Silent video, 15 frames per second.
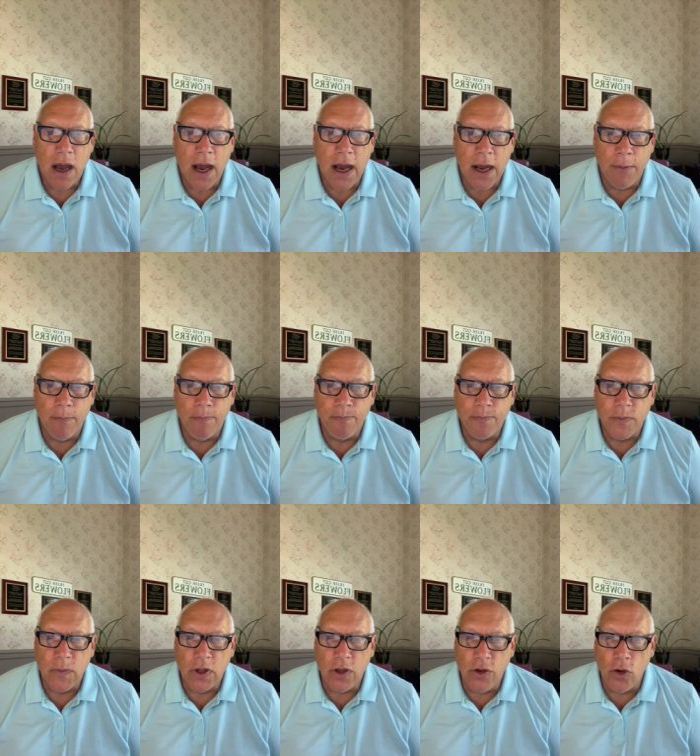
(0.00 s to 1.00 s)

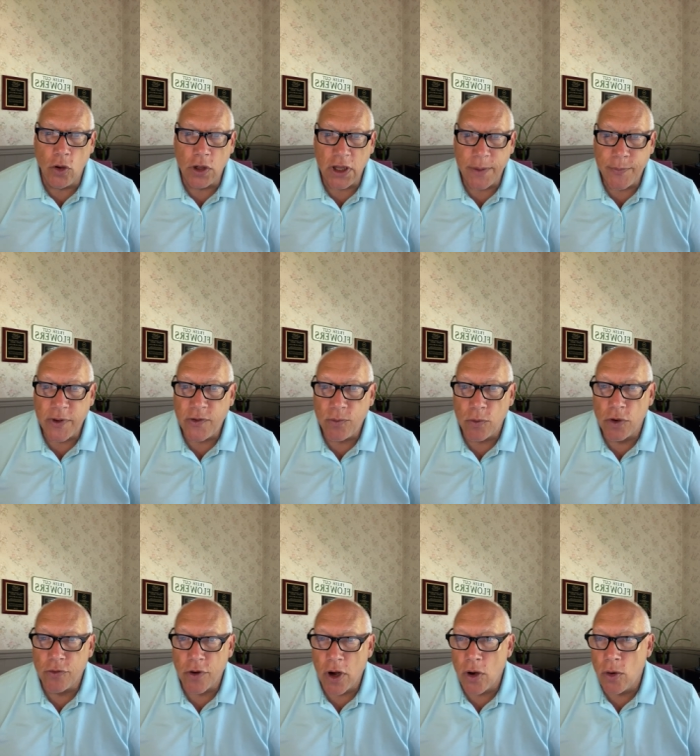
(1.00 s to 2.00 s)
Um, eucalyptus
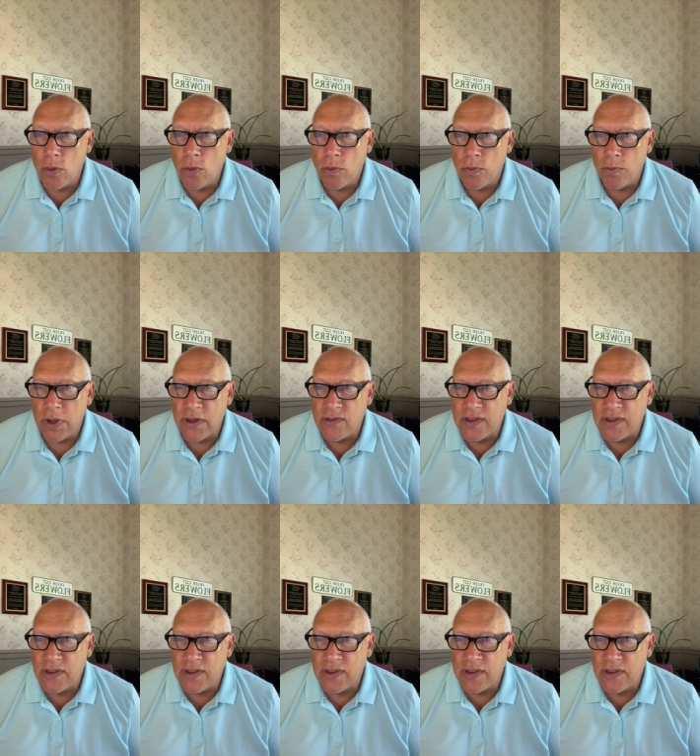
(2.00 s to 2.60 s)
will grow,